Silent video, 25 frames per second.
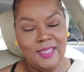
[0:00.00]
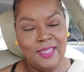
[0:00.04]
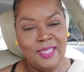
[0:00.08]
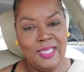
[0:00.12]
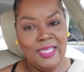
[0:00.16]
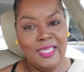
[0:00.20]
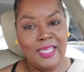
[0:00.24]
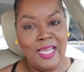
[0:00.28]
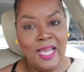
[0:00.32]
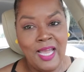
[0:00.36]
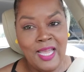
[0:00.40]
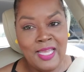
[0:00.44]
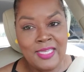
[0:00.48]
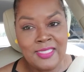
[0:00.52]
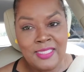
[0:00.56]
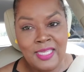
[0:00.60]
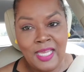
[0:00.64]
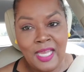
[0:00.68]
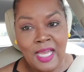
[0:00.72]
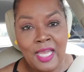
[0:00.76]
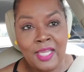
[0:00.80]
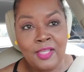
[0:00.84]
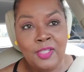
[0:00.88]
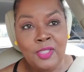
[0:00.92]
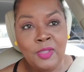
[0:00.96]
guys,
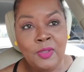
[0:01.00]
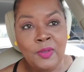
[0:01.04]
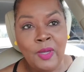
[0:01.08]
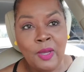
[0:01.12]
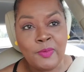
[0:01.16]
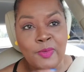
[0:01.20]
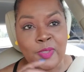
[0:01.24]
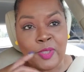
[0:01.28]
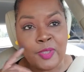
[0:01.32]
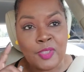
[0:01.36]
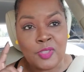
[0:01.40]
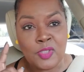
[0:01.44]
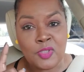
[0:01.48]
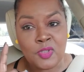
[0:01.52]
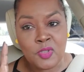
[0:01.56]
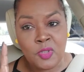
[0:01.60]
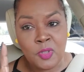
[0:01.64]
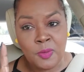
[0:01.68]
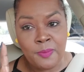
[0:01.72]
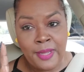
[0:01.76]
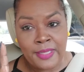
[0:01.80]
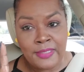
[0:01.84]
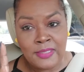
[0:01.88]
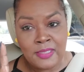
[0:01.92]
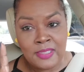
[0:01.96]
I knew I was going to store
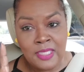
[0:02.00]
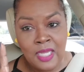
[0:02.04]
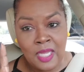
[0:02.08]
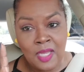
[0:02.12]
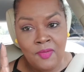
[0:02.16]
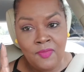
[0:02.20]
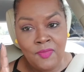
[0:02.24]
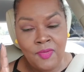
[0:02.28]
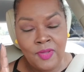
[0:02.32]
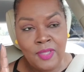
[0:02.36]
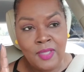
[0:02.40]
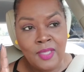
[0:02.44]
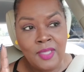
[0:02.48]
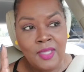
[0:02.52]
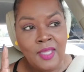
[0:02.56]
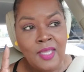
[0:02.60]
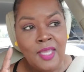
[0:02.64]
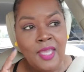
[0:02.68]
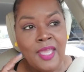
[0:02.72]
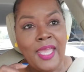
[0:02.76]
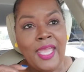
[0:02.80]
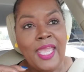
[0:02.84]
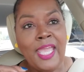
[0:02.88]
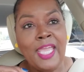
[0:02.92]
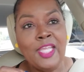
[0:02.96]
my stuff
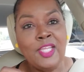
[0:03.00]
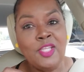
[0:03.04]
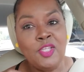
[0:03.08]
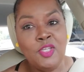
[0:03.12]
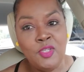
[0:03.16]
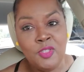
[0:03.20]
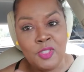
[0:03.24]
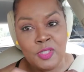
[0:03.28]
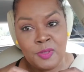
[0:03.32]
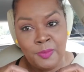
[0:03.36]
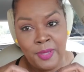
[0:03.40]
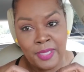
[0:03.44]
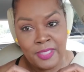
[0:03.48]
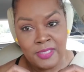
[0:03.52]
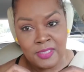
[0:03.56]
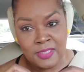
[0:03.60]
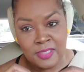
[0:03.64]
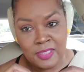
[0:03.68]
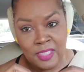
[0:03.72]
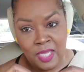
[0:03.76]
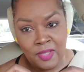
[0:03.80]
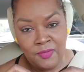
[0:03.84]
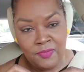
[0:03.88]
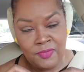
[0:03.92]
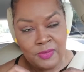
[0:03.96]
and use my
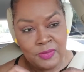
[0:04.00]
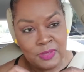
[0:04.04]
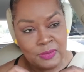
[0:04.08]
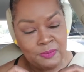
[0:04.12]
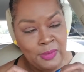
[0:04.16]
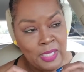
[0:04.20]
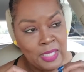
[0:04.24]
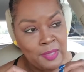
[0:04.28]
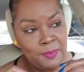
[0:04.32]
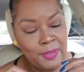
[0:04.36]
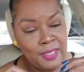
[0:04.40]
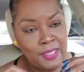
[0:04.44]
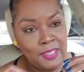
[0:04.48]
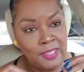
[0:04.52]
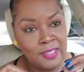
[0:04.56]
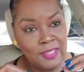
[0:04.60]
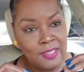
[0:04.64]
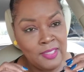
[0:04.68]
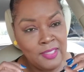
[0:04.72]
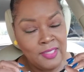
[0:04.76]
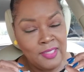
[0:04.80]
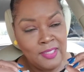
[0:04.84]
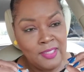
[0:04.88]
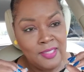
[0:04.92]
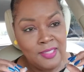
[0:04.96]
stuff to maybe
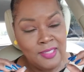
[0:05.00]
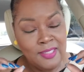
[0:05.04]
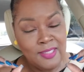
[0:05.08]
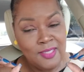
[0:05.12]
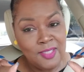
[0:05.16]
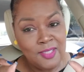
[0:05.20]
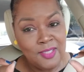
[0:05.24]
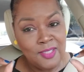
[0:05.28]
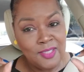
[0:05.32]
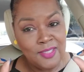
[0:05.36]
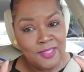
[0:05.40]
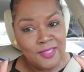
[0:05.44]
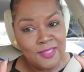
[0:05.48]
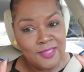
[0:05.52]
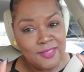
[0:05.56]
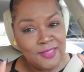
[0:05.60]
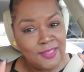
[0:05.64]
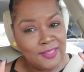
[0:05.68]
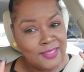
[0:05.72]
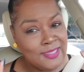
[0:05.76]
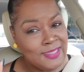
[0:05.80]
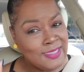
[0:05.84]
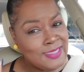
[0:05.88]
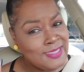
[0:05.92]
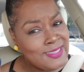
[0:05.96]

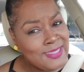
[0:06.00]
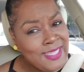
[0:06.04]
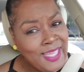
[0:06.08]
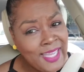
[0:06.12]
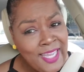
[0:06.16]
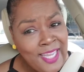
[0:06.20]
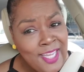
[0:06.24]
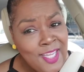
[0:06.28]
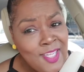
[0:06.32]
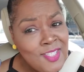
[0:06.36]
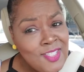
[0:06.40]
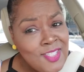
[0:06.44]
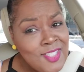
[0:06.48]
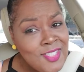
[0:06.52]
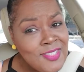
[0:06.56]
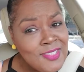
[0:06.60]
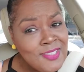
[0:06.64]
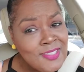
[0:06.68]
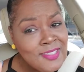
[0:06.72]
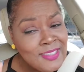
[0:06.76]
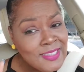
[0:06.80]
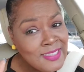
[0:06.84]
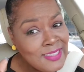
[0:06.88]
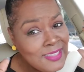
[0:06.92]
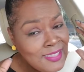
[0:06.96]
stage.
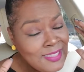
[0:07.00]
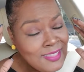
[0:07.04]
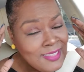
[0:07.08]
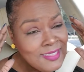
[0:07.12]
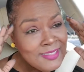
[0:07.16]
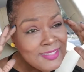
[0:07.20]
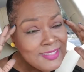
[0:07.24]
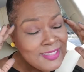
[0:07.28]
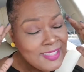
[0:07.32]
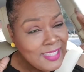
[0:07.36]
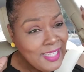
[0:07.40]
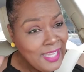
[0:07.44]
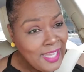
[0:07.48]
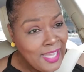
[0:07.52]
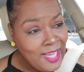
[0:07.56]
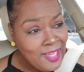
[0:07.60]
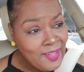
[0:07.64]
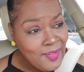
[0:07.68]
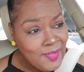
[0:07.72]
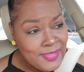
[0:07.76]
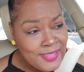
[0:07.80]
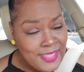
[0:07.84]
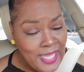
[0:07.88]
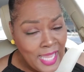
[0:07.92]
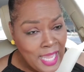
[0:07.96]
See how
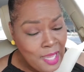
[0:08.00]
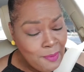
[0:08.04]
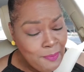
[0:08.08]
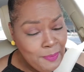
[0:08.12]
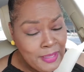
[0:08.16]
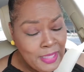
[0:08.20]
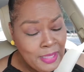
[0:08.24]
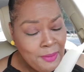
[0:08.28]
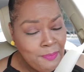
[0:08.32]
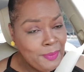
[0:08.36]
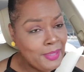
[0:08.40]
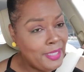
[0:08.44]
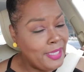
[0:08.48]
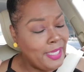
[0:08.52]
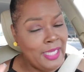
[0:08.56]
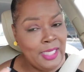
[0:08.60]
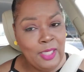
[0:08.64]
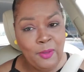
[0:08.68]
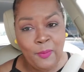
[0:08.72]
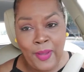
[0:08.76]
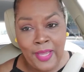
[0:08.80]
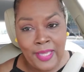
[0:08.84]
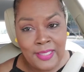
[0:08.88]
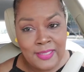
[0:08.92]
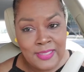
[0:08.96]
it's happening? But
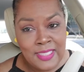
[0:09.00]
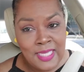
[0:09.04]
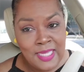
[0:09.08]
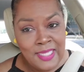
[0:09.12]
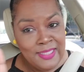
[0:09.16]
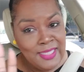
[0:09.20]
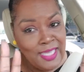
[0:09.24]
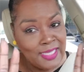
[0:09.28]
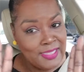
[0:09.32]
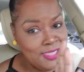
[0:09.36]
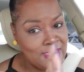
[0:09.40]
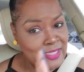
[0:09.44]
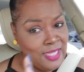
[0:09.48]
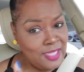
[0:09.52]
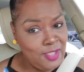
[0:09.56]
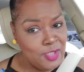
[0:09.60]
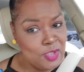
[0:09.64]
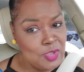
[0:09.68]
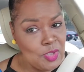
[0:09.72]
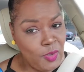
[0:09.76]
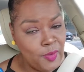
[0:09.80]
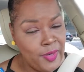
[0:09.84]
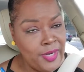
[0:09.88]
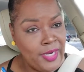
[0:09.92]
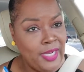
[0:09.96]
anyways, that's another
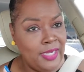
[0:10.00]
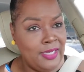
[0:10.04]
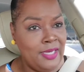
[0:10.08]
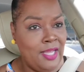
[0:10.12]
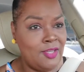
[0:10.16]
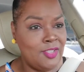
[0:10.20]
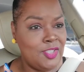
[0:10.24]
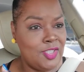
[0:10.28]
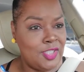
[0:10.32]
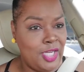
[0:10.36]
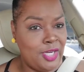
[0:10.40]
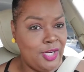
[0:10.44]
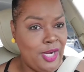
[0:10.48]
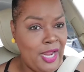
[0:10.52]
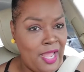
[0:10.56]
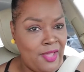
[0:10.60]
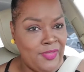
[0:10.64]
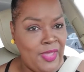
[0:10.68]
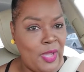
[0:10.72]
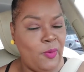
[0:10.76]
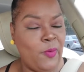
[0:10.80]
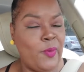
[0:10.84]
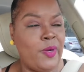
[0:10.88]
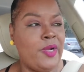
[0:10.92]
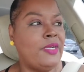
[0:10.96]
story, and I'll share how
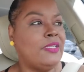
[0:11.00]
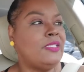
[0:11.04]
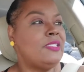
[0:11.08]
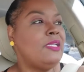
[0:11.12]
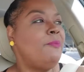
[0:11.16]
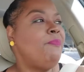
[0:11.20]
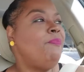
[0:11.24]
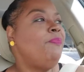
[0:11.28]
that worked.